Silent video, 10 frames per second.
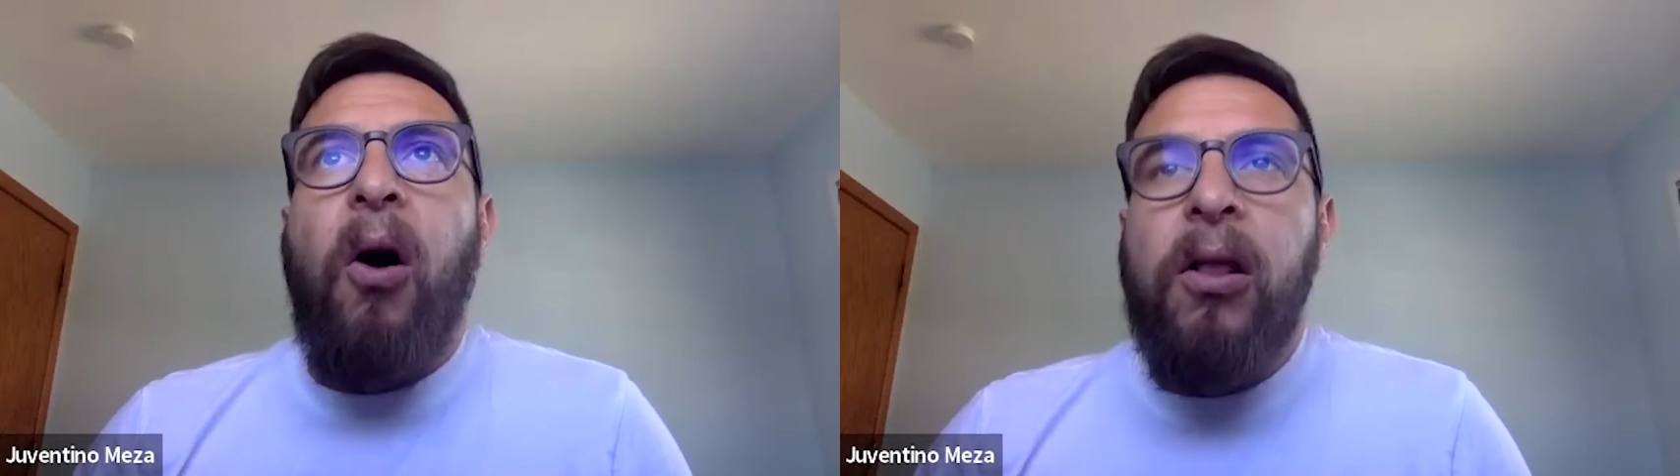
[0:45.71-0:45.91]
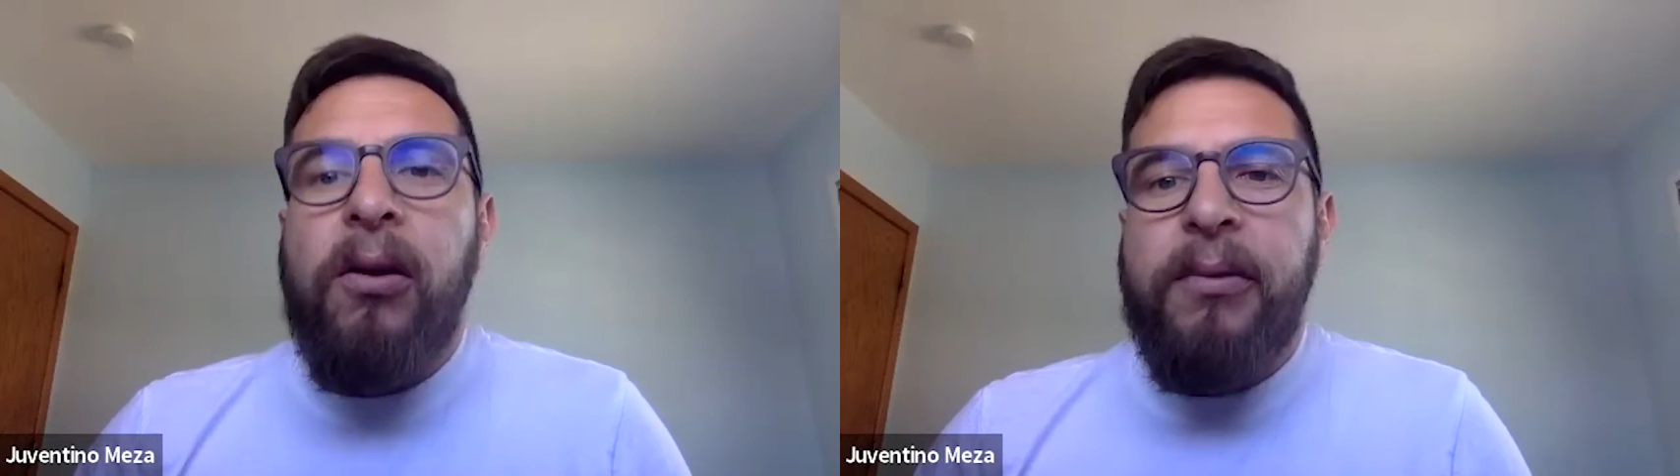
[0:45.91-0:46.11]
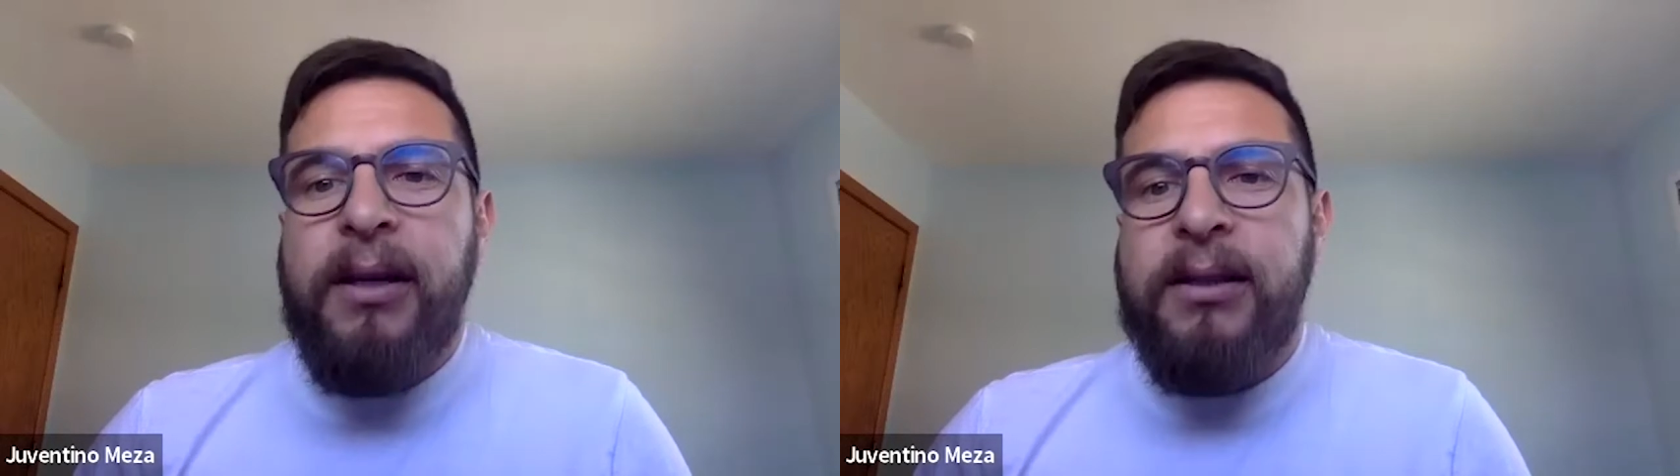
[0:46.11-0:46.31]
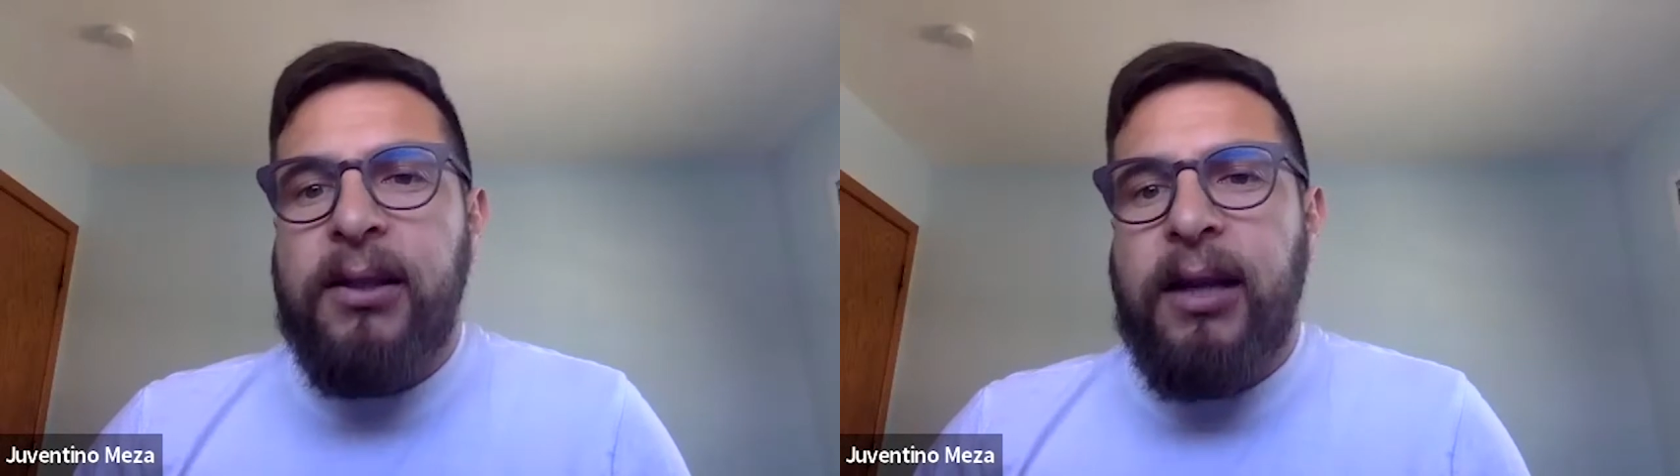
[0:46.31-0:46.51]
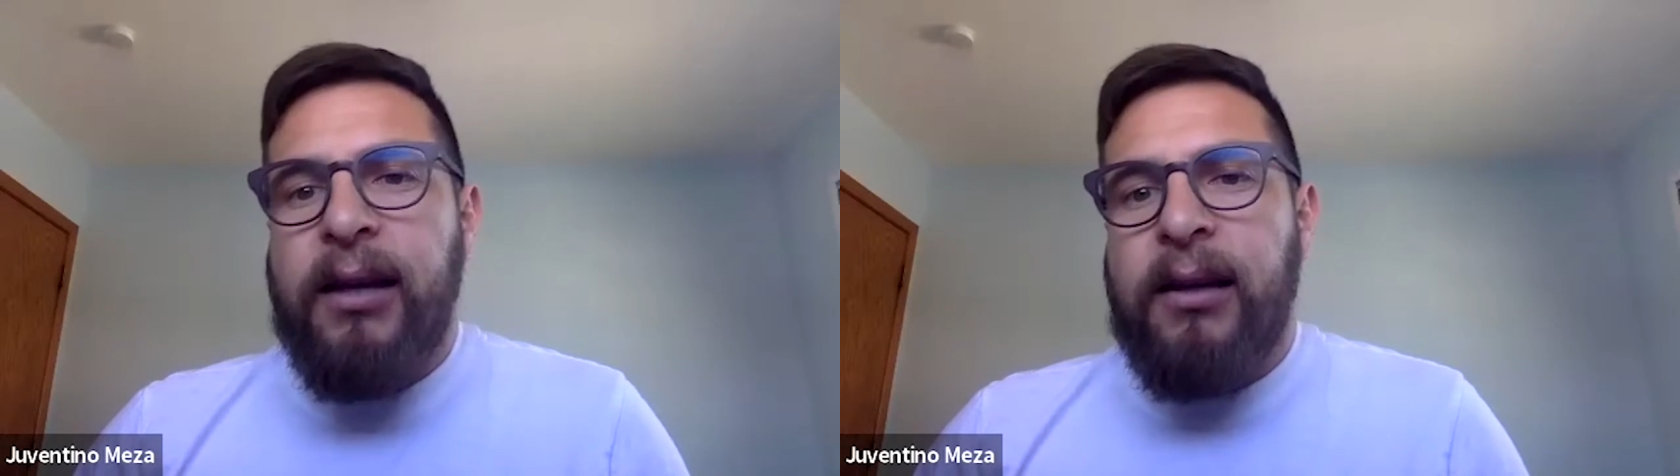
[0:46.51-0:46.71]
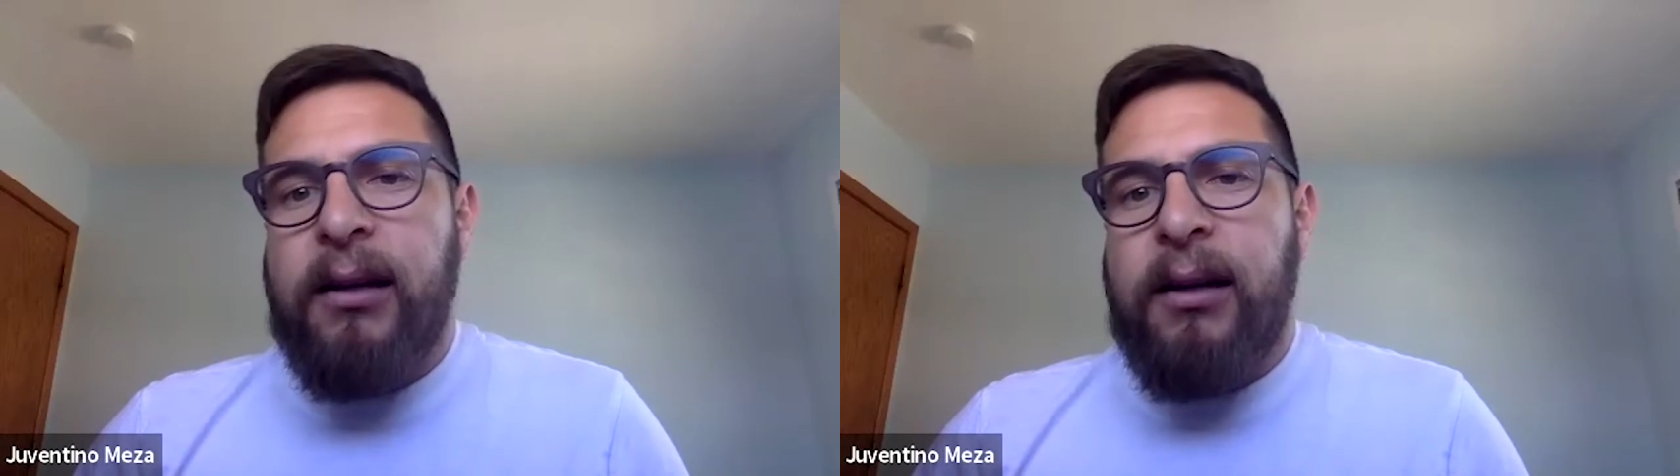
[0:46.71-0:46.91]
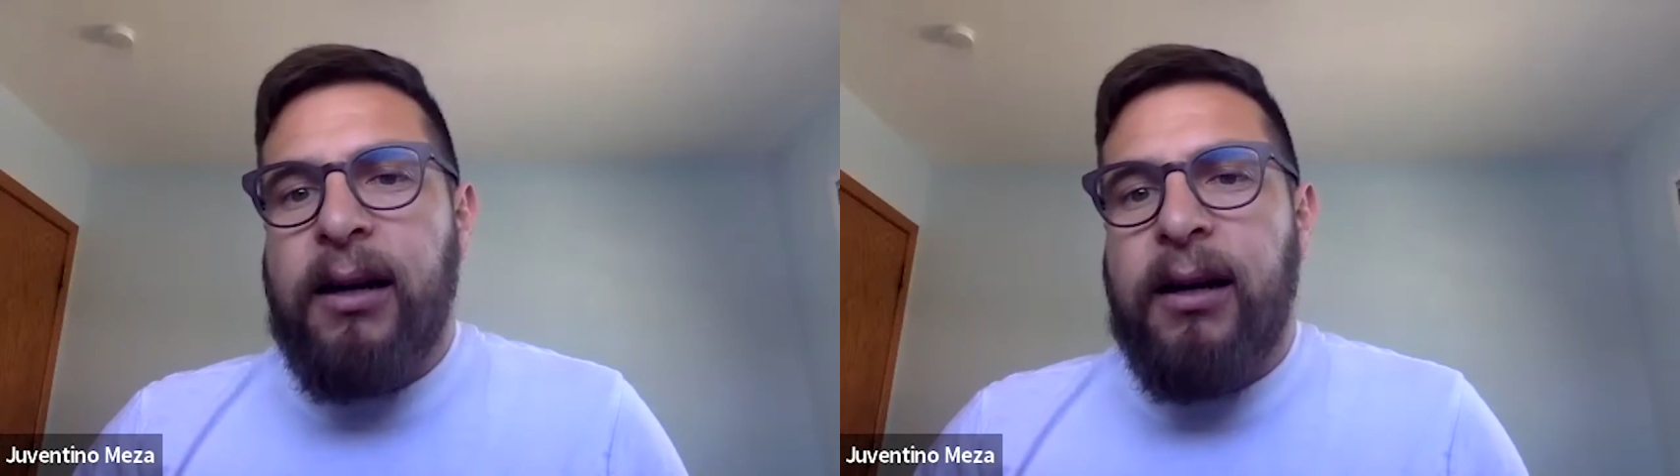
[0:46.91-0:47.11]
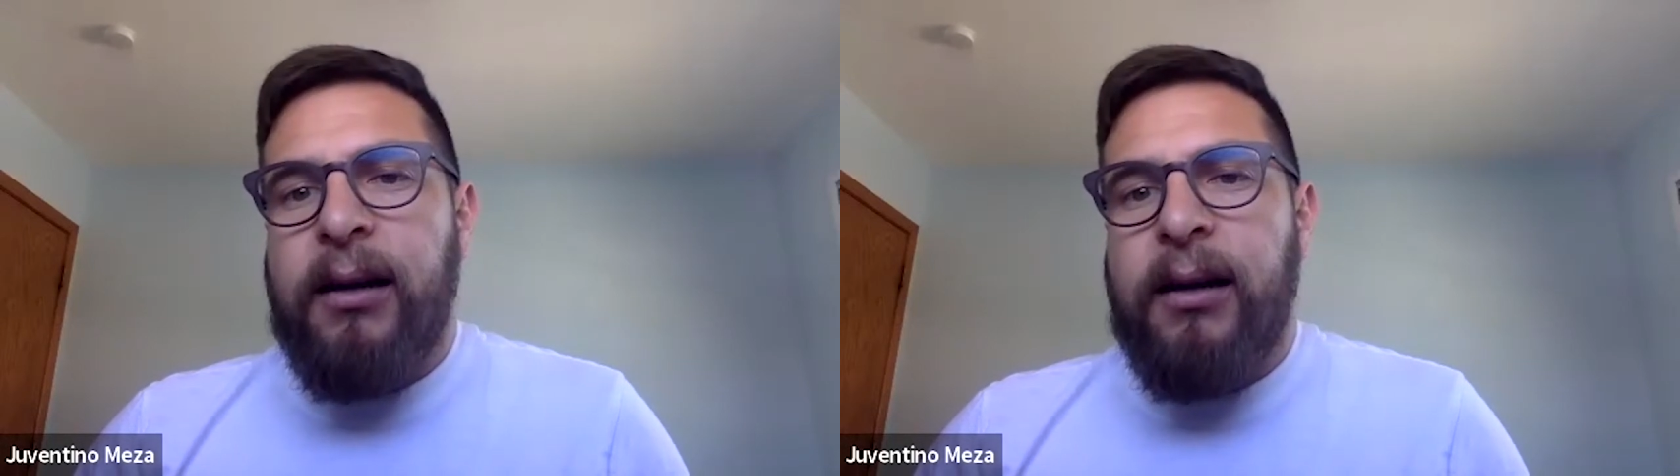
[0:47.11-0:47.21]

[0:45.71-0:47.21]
all of that together